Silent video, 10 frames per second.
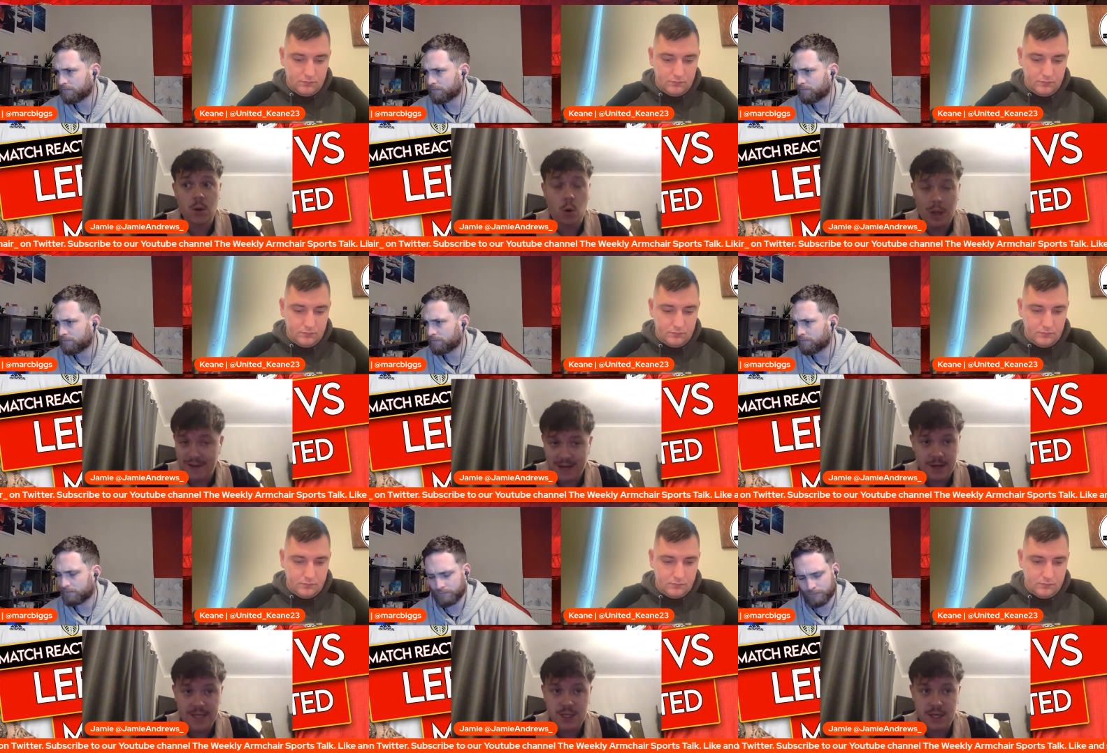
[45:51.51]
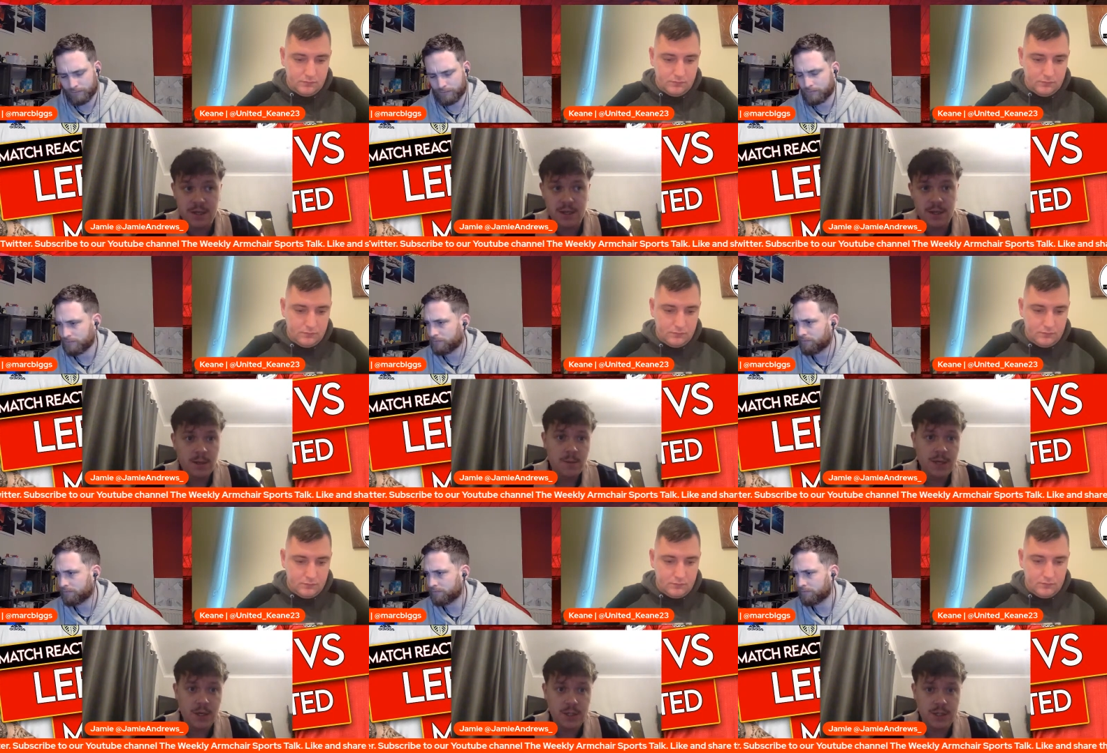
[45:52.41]
Speaker 1: All have egg on their chin,
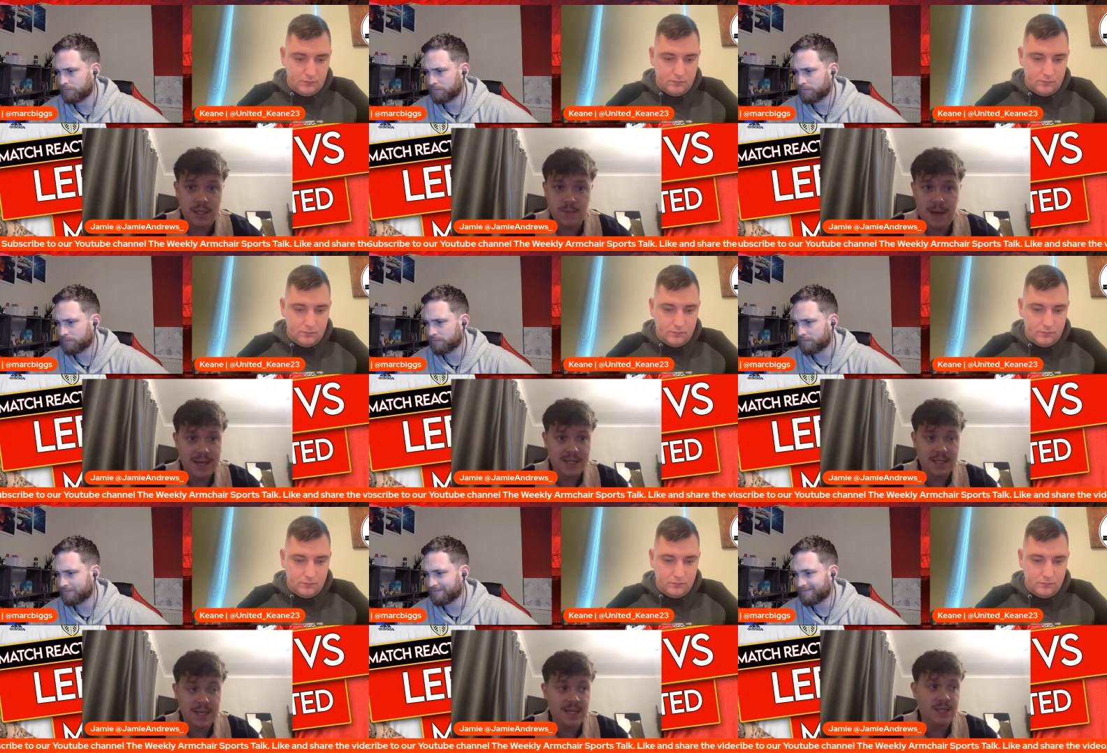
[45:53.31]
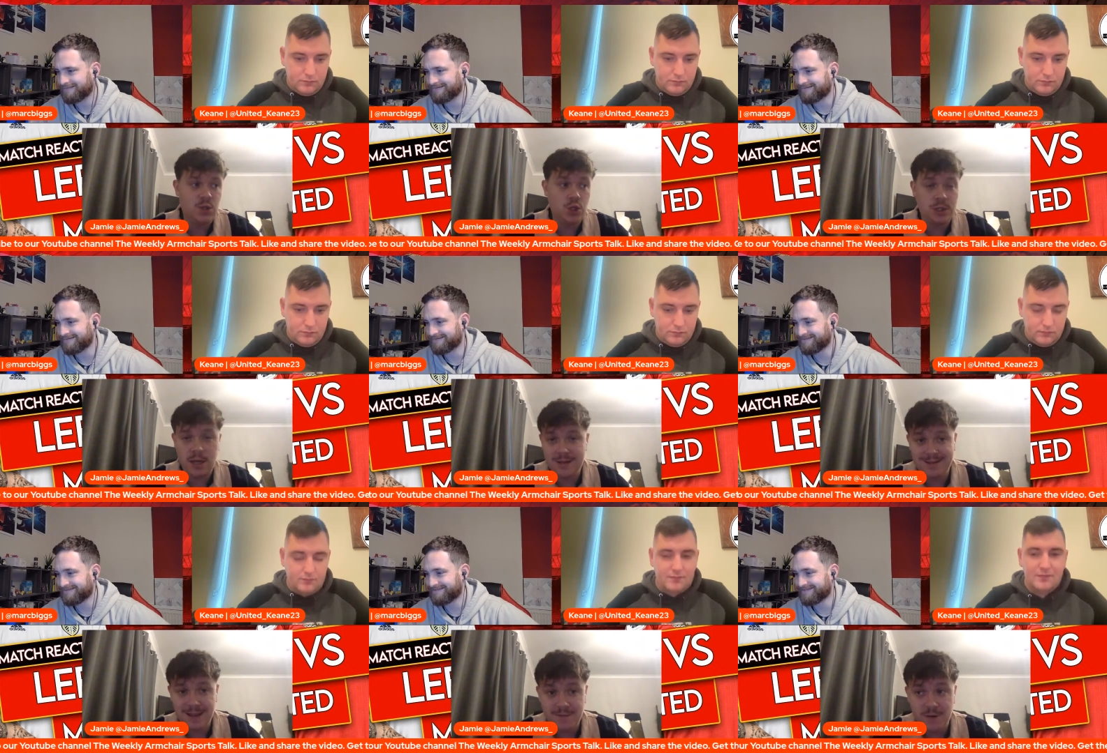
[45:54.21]
because this man is just a
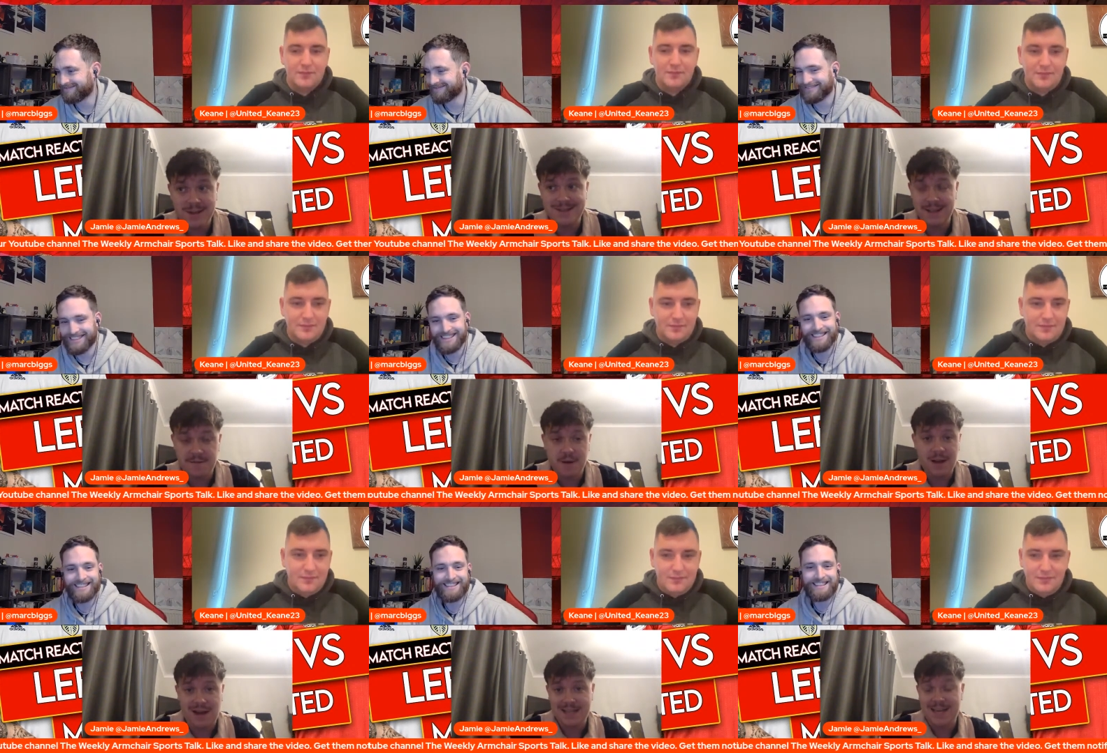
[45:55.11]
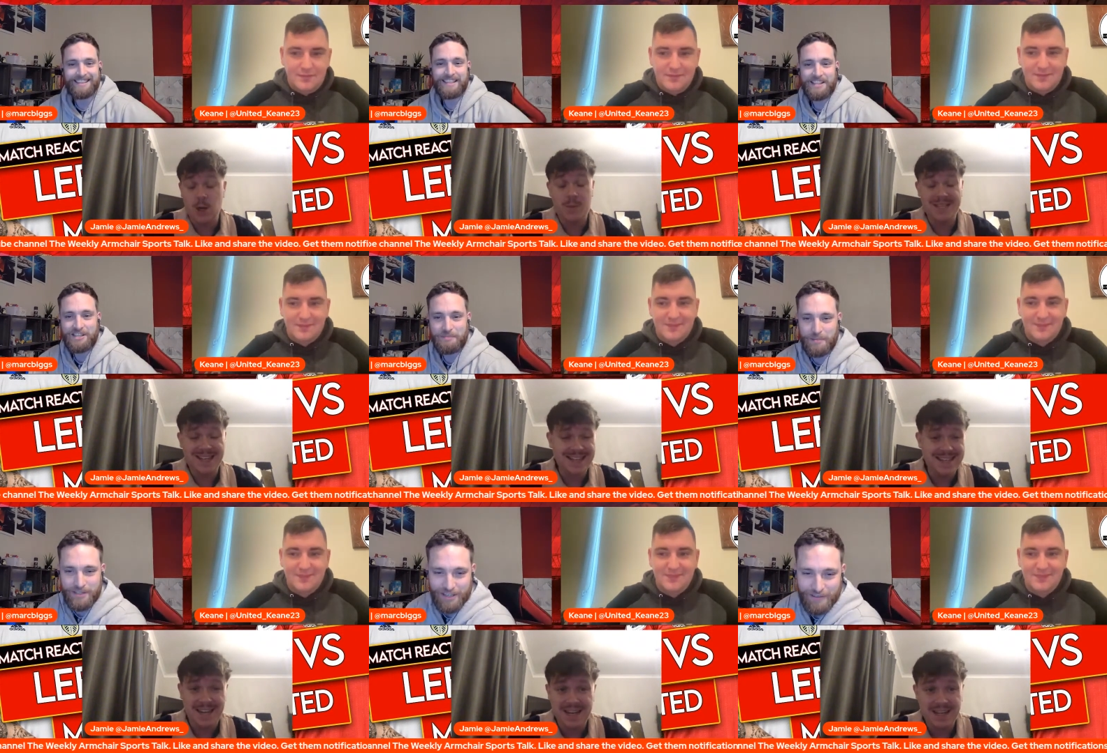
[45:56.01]
different class. I hope he
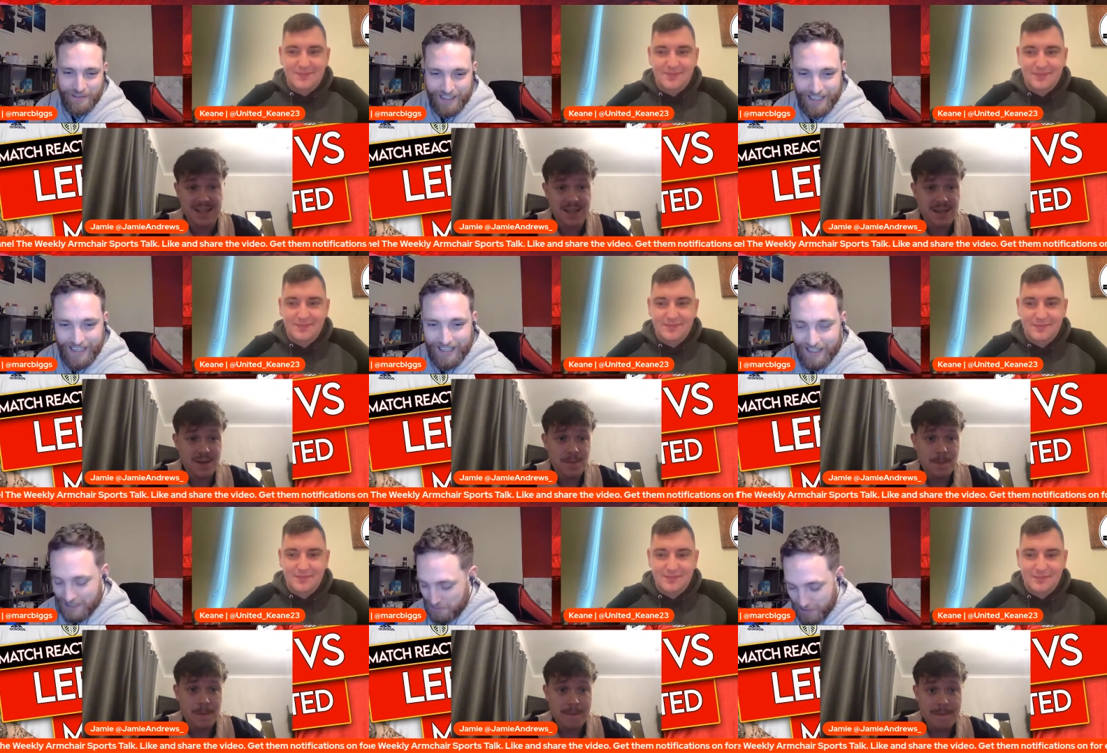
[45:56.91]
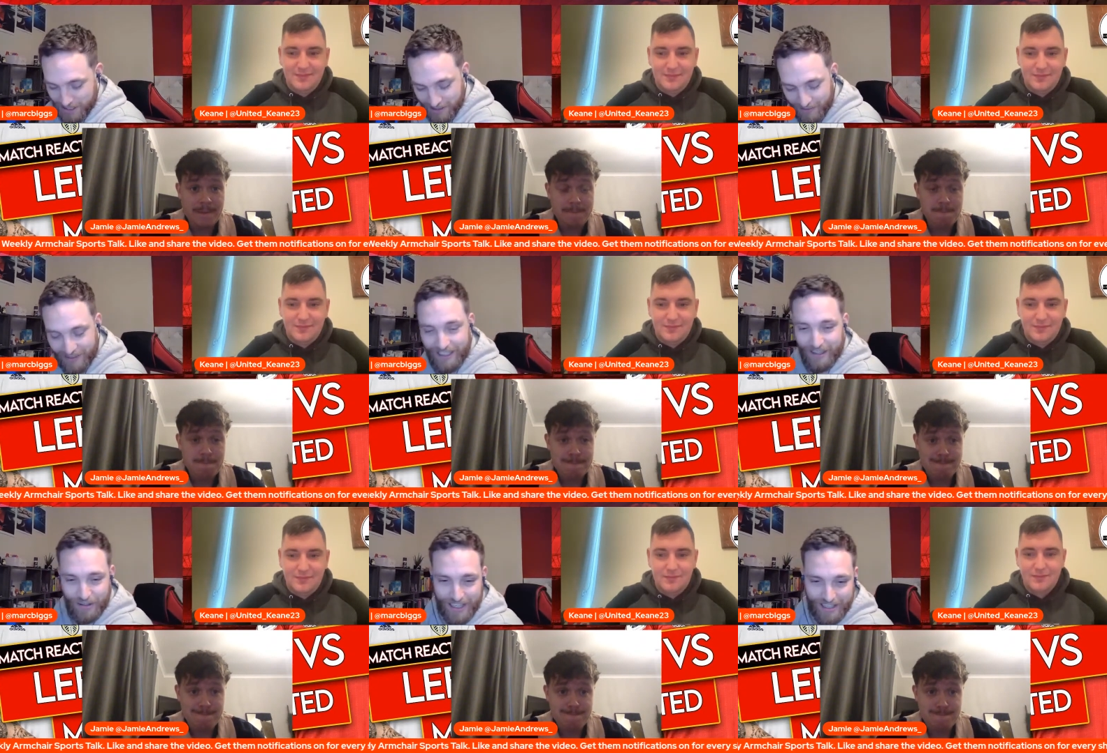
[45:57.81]
Speaker 2: stays at United. Specifically
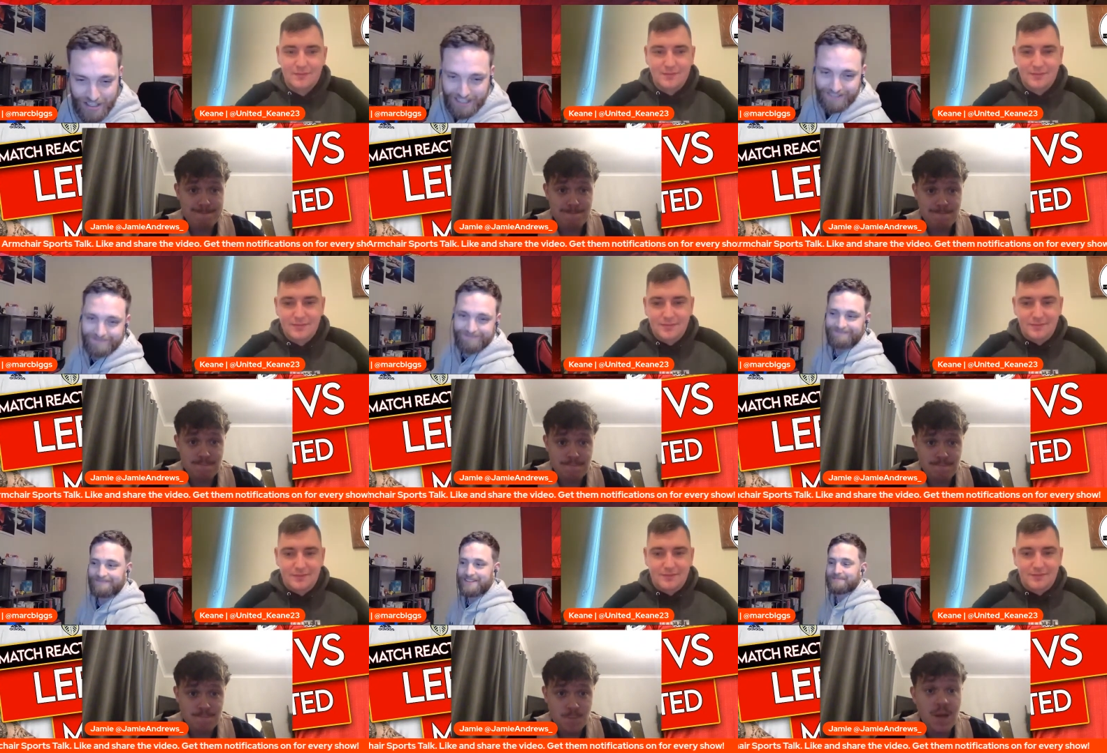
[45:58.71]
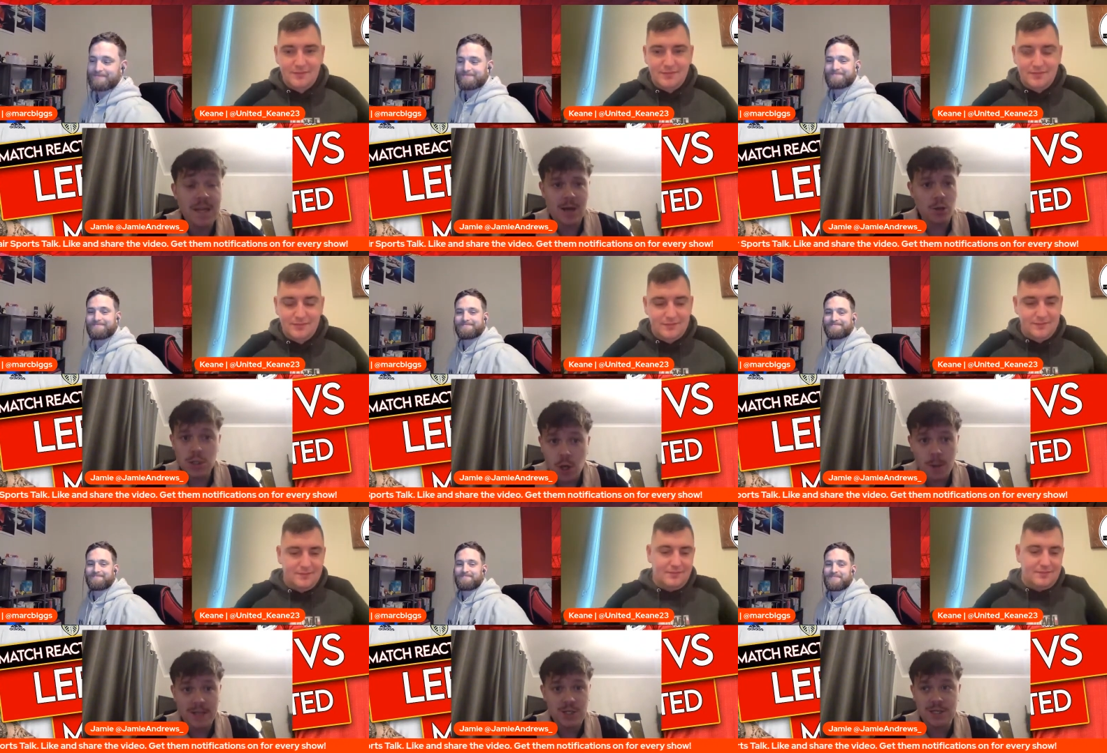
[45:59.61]
on their chin.
Speaker 1: Yeah, just
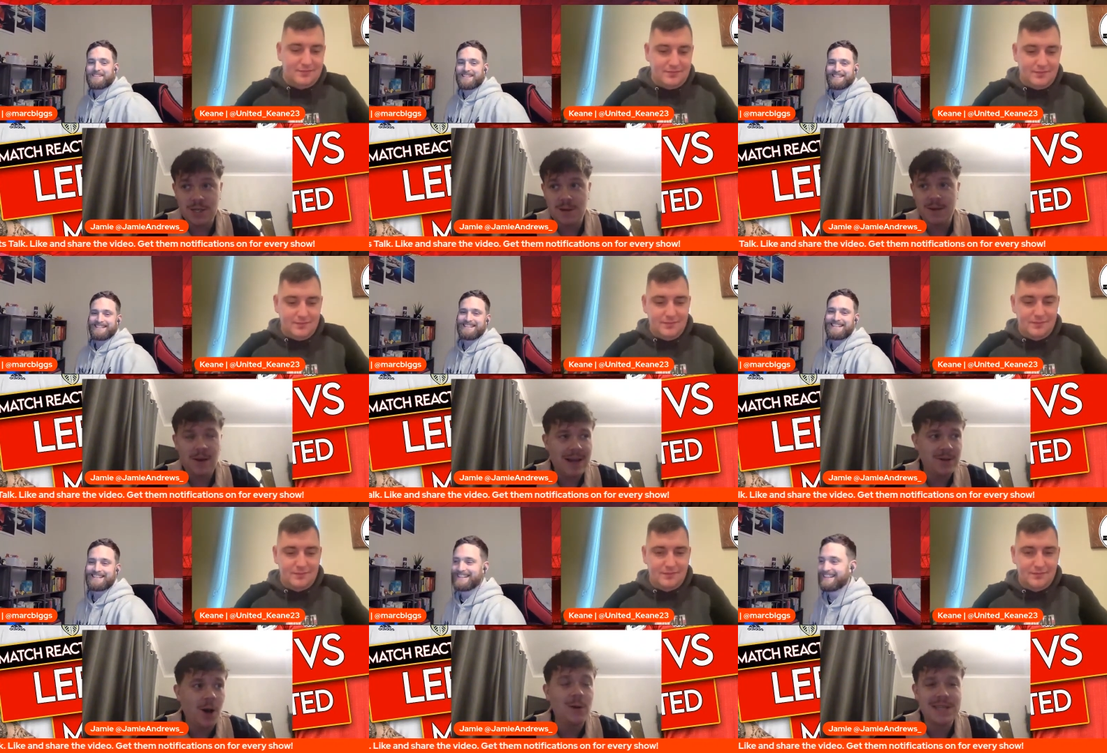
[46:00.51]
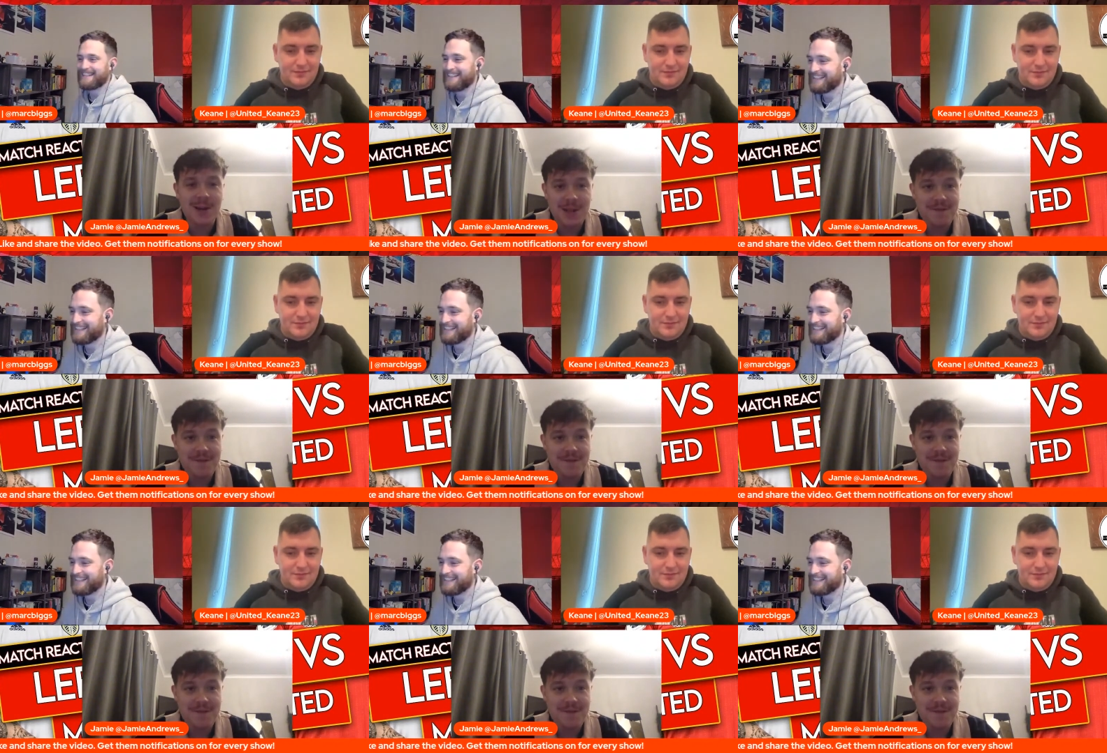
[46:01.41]
on their chin. Do you know what I mean? Always egg on